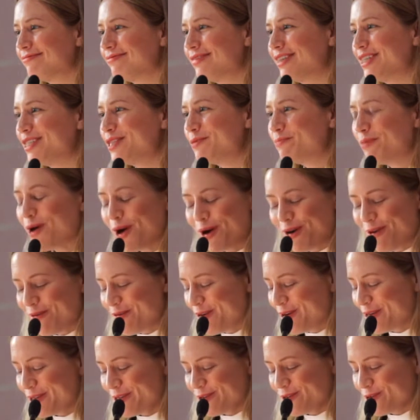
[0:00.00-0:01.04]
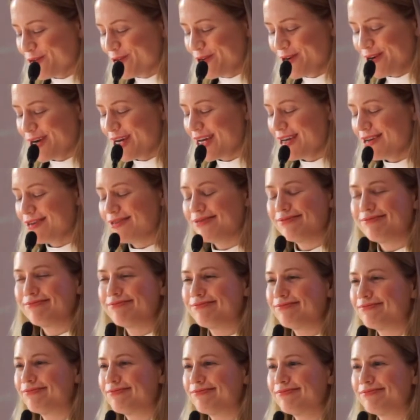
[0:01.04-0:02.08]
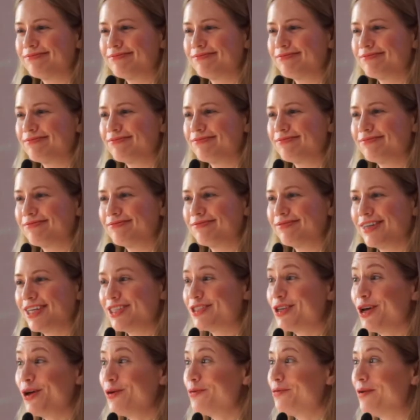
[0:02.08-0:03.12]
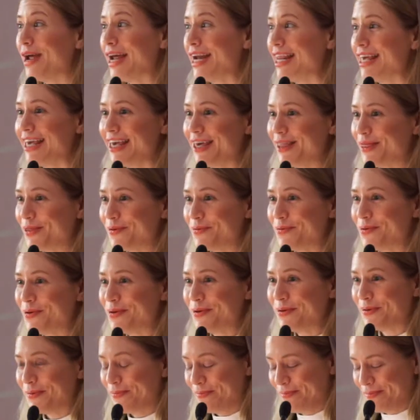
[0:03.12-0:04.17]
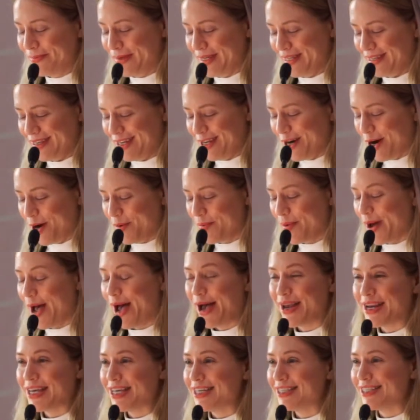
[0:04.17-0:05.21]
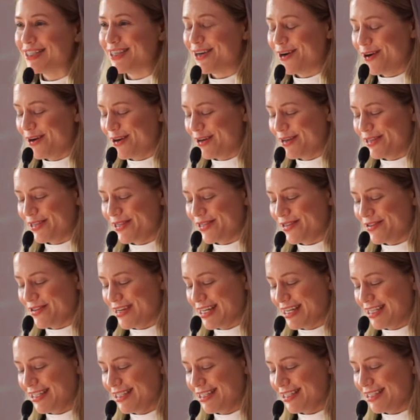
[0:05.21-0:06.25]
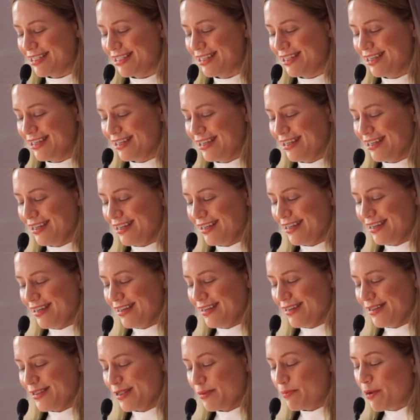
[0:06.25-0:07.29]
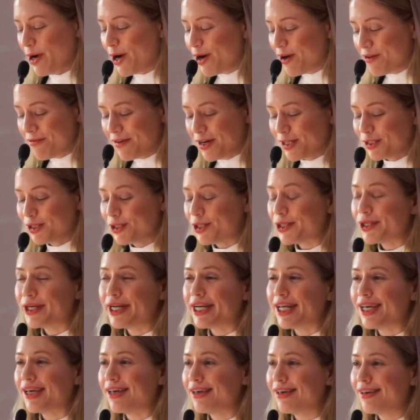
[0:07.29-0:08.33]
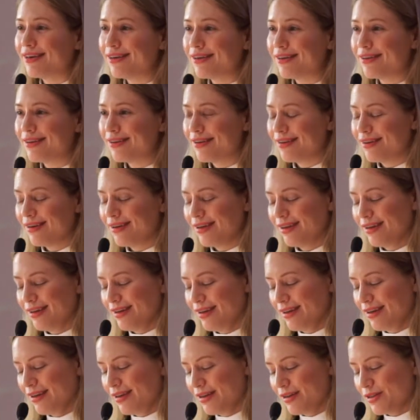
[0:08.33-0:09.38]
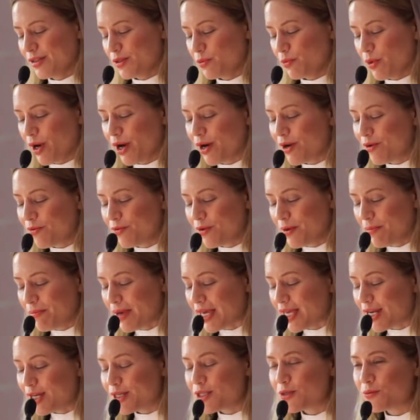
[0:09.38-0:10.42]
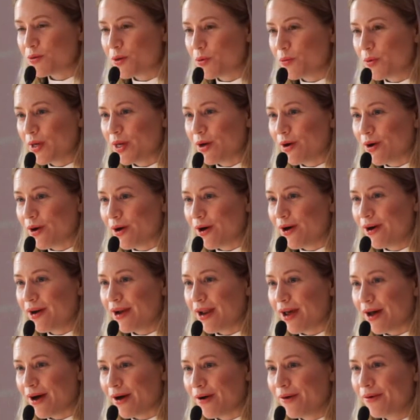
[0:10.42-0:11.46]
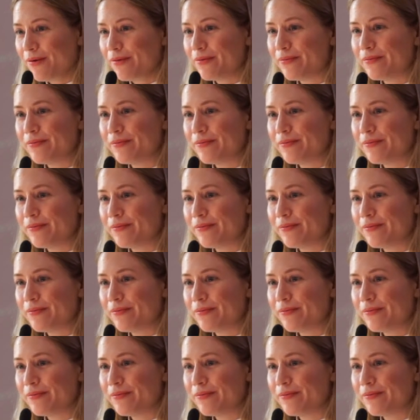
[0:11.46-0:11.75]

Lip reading: It's part of our story. It's already in the room, in our bodies and our histories. It's part of our learning. It's part of what made us what we are now.